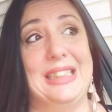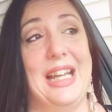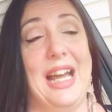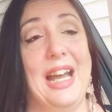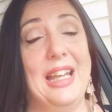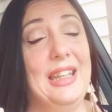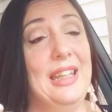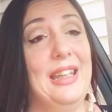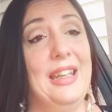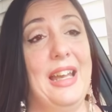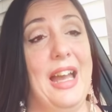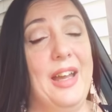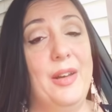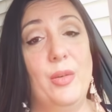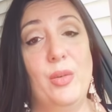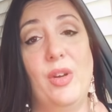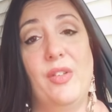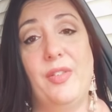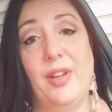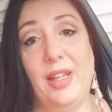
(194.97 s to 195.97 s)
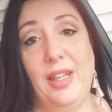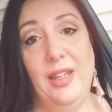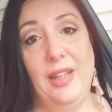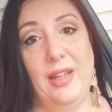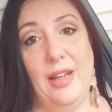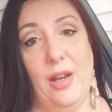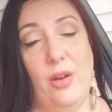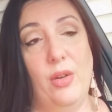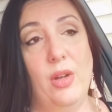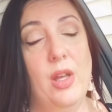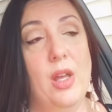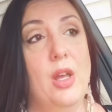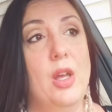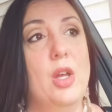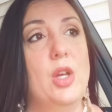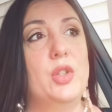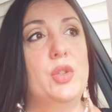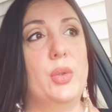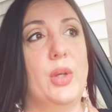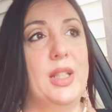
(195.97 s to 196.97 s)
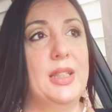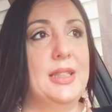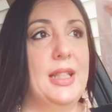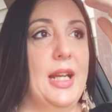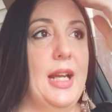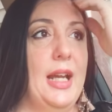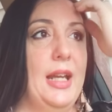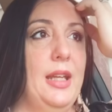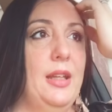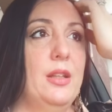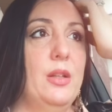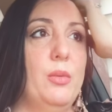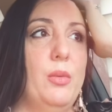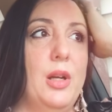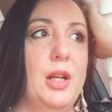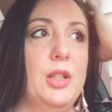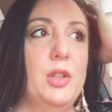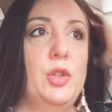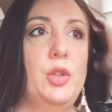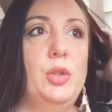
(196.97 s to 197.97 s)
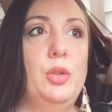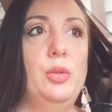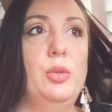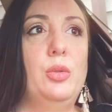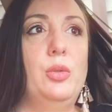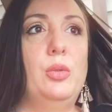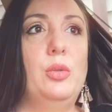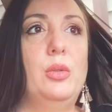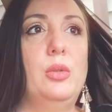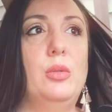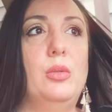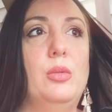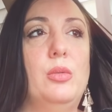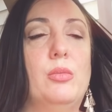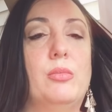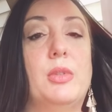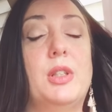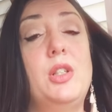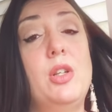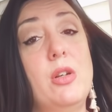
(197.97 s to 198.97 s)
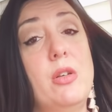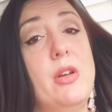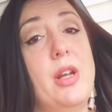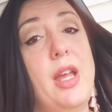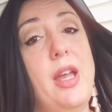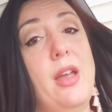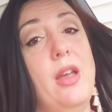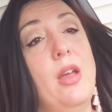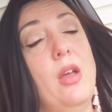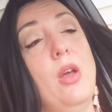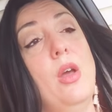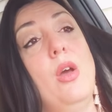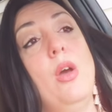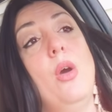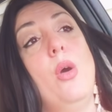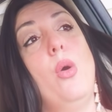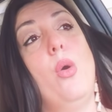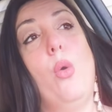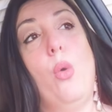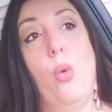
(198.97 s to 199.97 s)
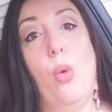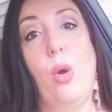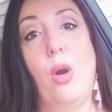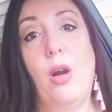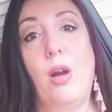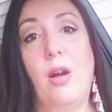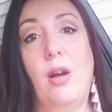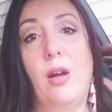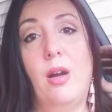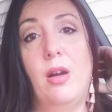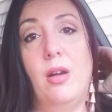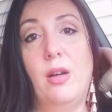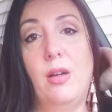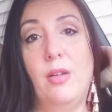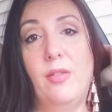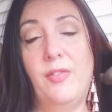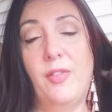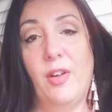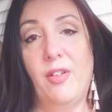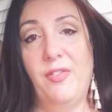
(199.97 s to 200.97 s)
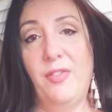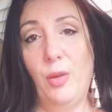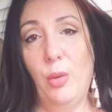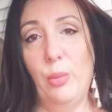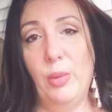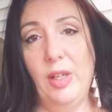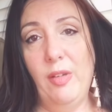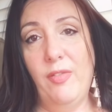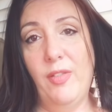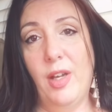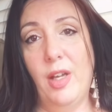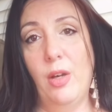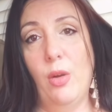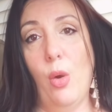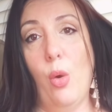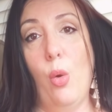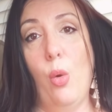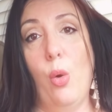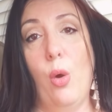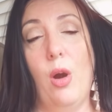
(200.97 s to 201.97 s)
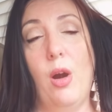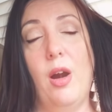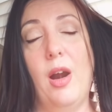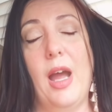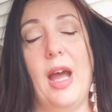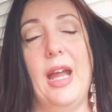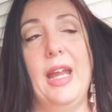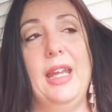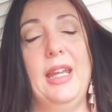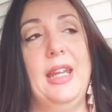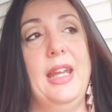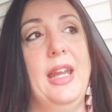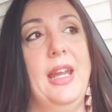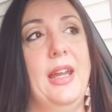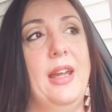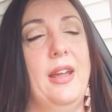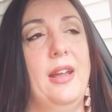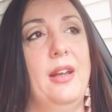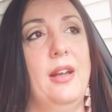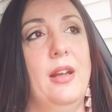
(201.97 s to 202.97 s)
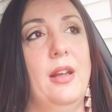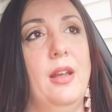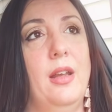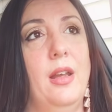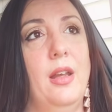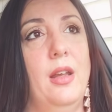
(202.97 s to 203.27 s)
I don't know if I can get out. So I said, I either want to return it or for a full refund, or I can